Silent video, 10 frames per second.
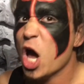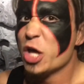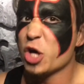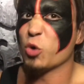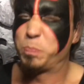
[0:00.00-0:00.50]

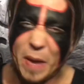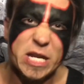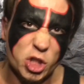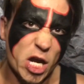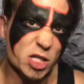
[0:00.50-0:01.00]
The
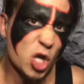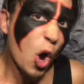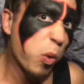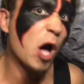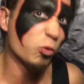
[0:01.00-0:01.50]
beaches
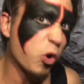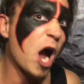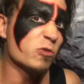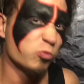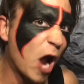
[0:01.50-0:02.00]
will
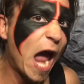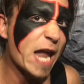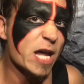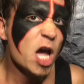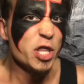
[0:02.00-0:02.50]
run
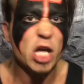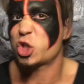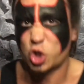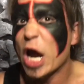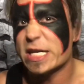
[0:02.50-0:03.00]
red. The
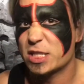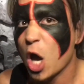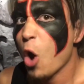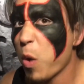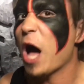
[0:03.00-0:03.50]
streets
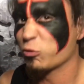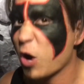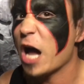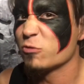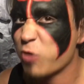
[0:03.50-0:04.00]
will
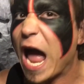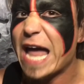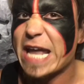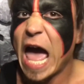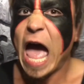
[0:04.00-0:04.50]
run red.
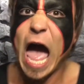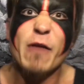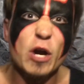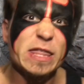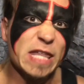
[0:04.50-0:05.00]

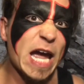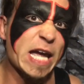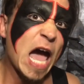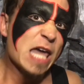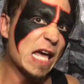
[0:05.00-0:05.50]
Everything
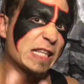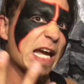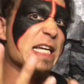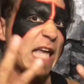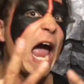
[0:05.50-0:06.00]
that
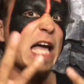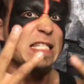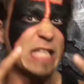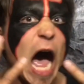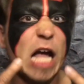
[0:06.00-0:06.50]
these hands
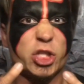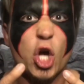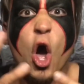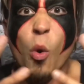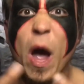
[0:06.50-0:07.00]
touch
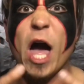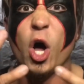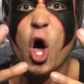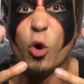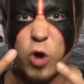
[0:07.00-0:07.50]
will
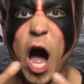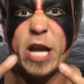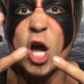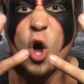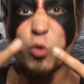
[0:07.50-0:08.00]
run
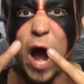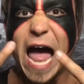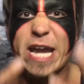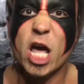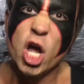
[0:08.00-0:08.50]

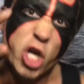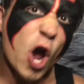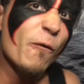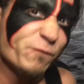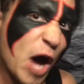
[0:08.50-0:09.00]
red.
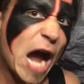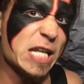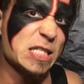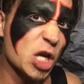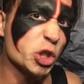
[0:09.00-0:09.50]
You fight
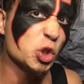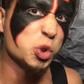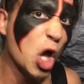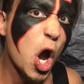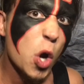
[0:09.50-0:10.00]
until you
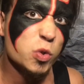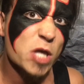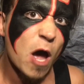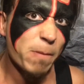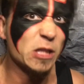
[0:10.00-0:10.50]
lose,
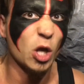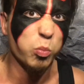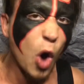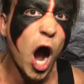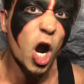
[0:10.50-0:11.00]
but the
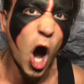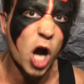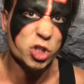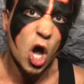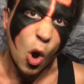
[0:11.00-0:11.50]

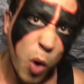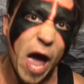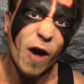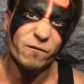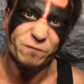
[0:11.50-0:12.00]
Warhorse
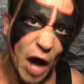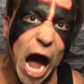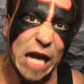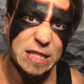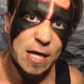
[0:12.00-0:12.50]
will
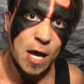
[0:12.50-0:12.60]
fight